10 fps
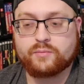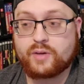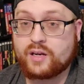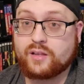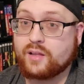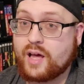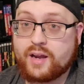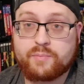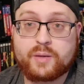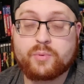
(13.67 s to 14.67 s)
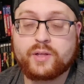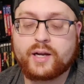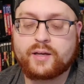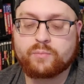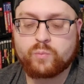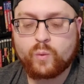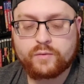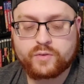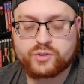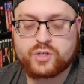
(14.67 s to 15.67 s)
got a lot of people, and I would
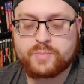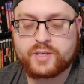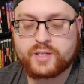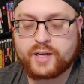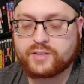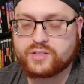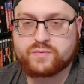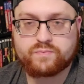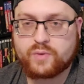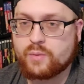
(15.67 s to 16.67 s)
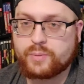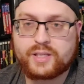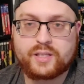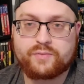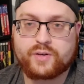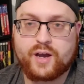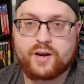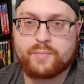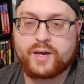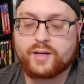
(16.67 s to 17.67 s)
have contributed, I just completely
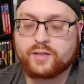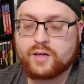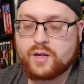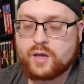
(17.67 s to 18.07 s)
forgot about it.